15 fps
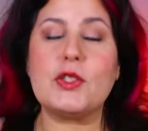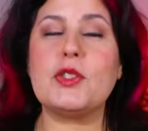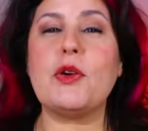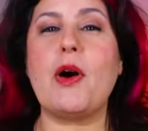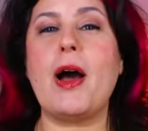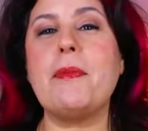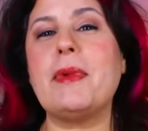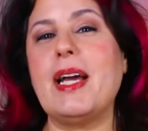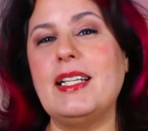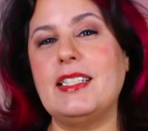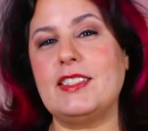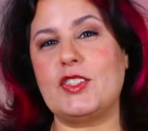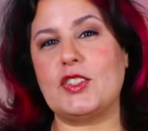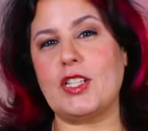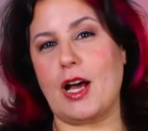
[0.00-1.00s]
So I'm going
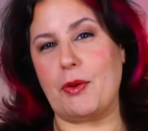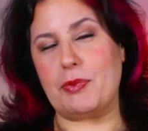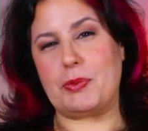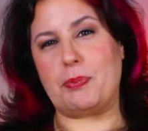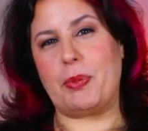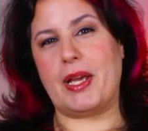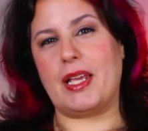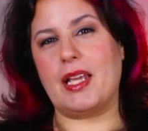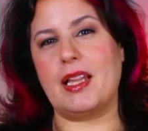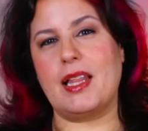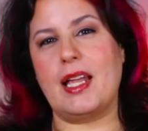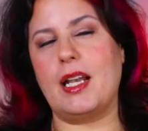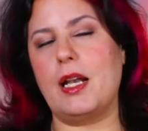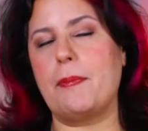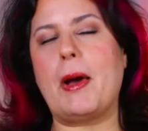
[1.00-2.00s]
to stop
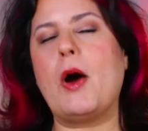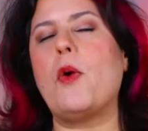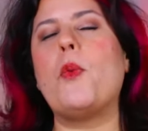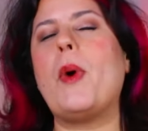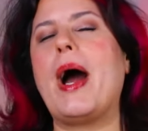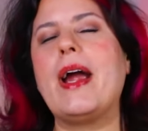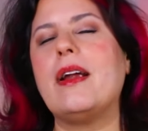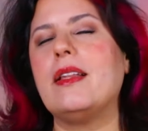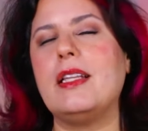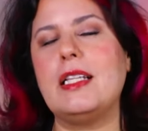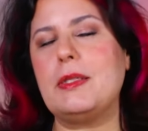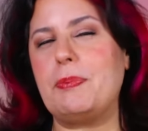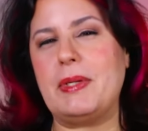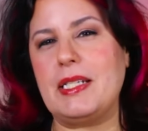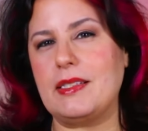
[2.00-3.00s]
speculating about why are
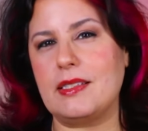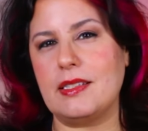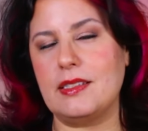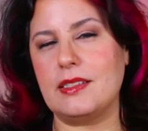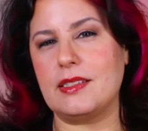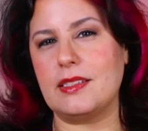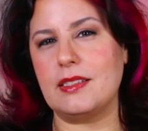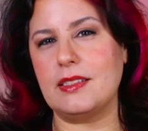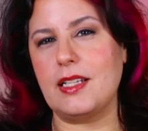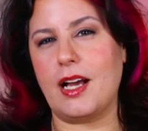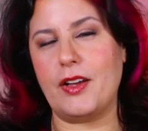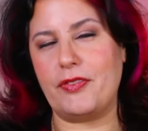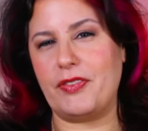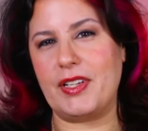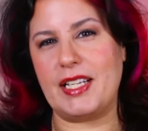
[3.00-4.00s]
these pieces
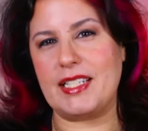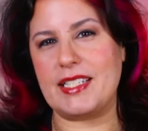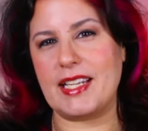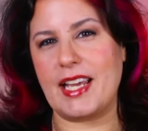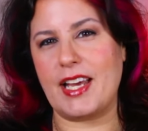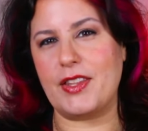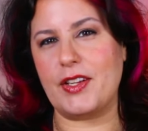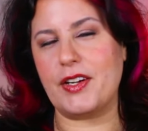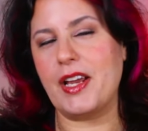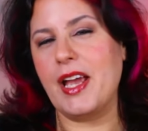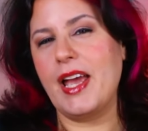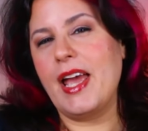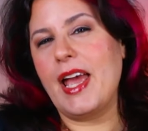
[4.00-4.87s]
not fitting together